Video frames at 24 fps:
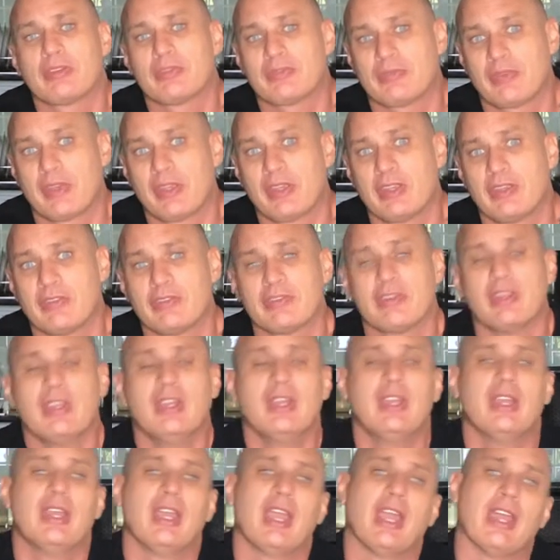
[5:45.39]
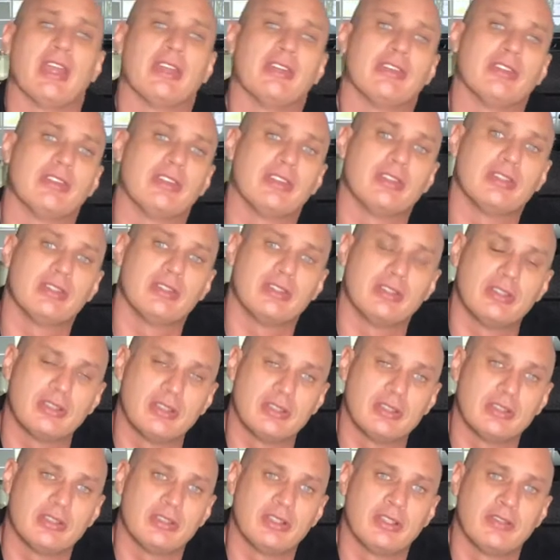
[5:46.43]
phase, and
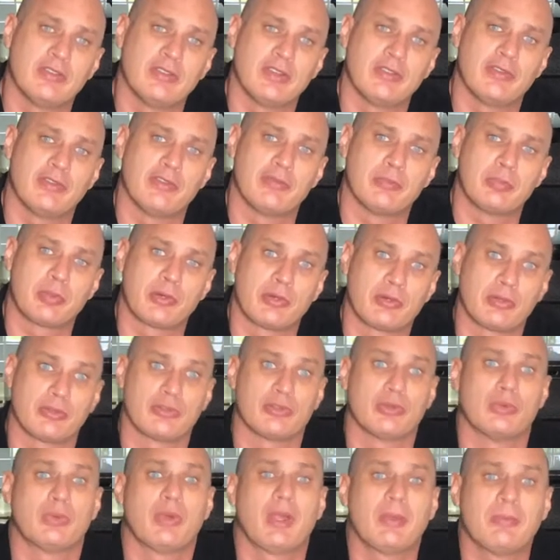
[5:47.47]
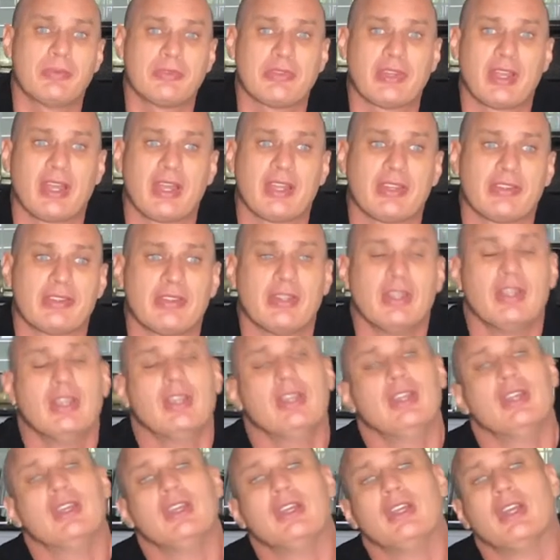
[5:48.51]
even if you put it on your website,
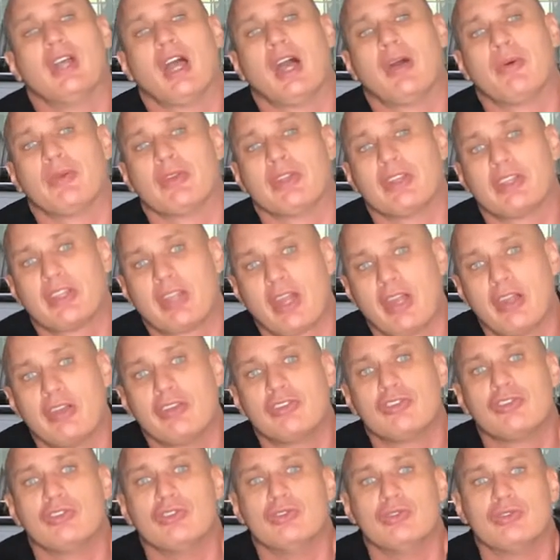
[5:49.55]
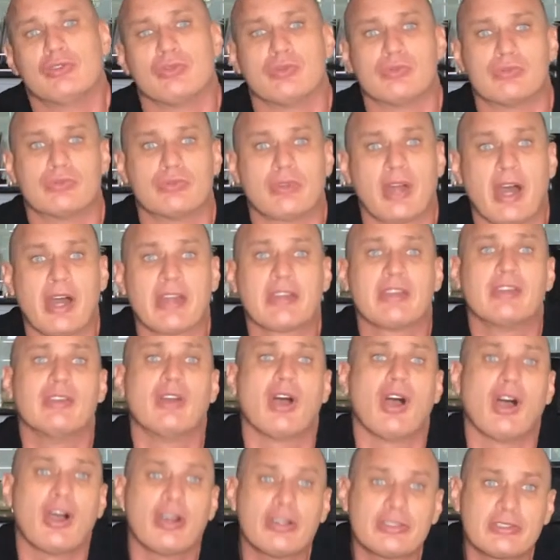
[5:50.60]
I would encourage you to write an
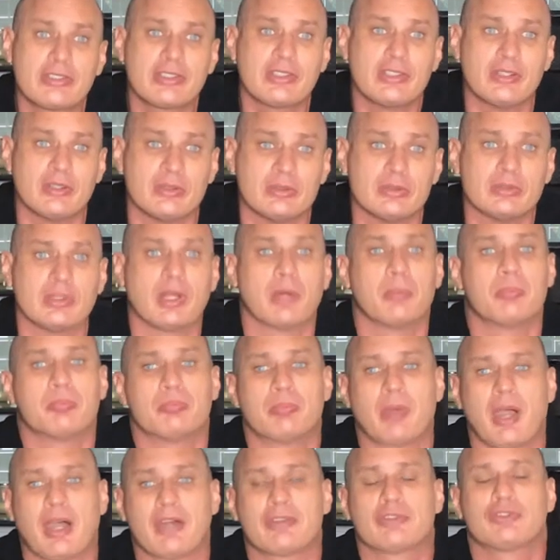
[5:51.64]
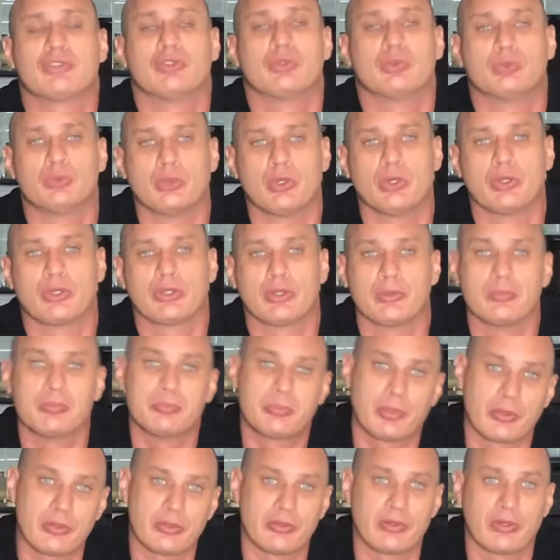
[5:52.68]
article about your work and
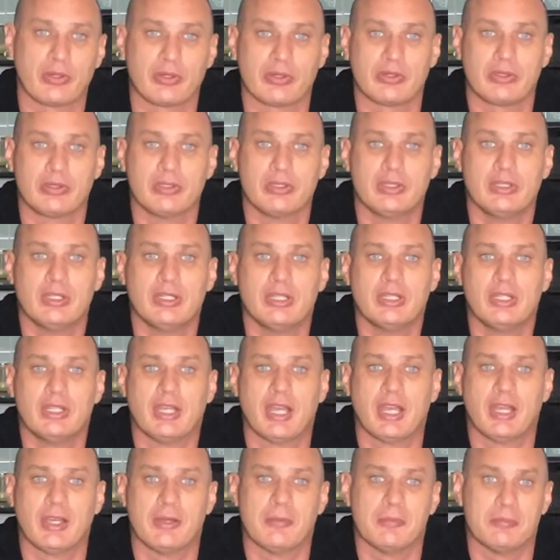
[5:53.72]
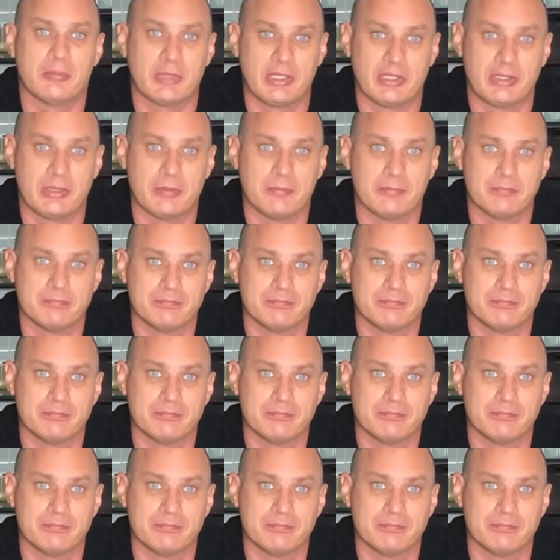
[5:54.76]
put it on Medium.